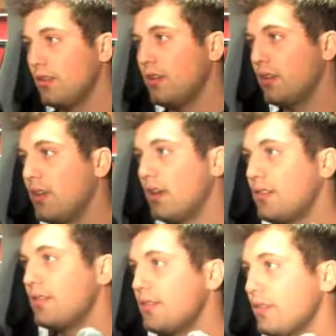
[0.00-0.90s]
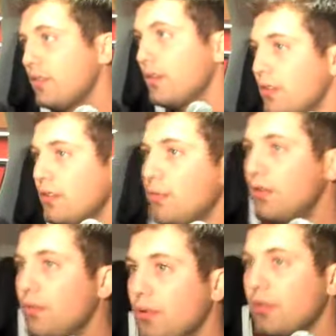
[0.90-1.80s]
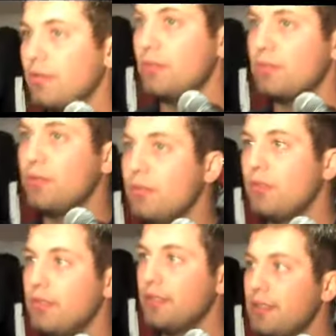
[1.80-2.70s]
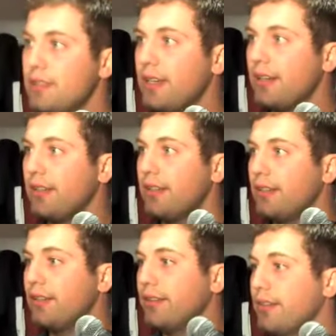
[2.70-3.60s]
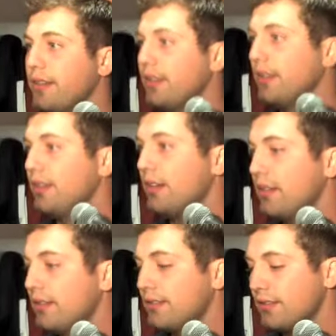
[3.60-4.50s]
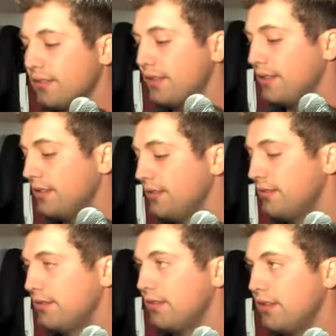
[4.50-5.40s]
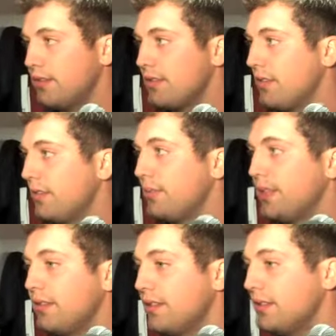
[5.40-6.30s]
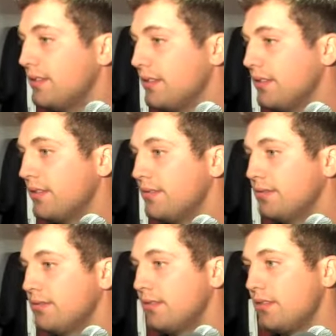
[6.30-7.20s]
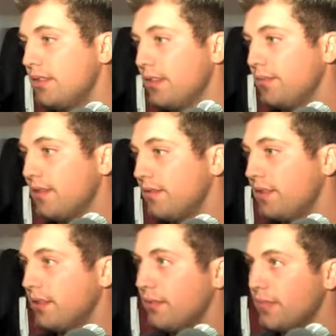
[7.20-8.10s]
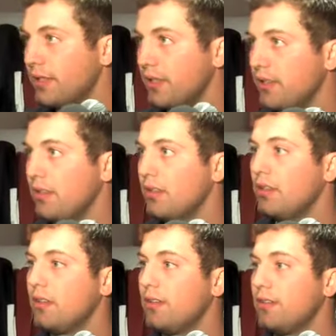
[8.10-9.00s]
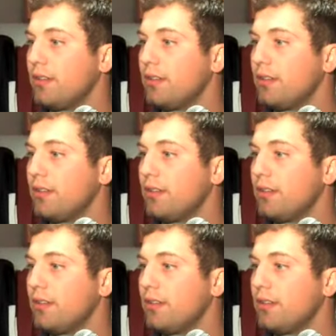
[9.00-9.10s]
I just felt a little bit more comfortable this outing, you know. It's only third start in the big leagues, you know. Just getting my feet under me. Felt